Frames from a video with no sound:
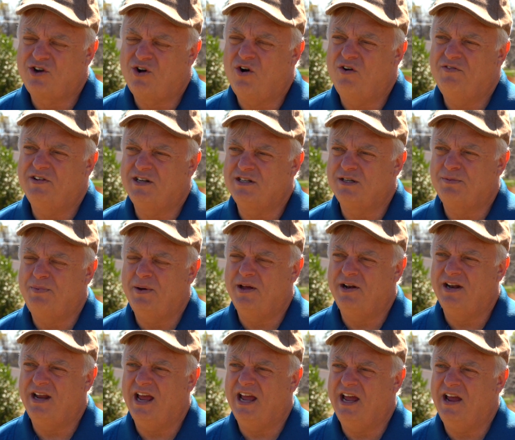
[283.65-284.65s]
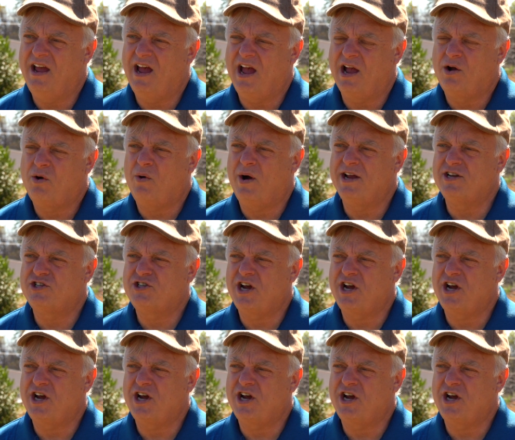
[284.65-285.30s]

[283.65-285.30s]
COVID has been a quite